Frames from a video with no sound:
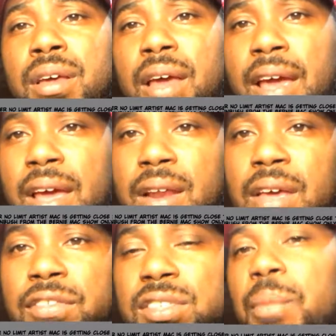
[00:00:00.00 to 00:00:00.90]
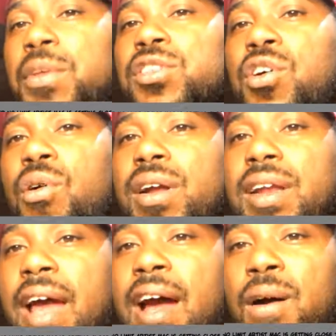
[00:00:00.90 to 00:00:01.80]
And if something's going
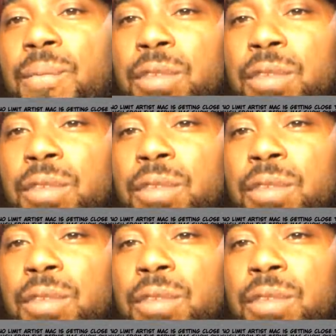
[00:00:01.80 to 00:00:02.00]
down,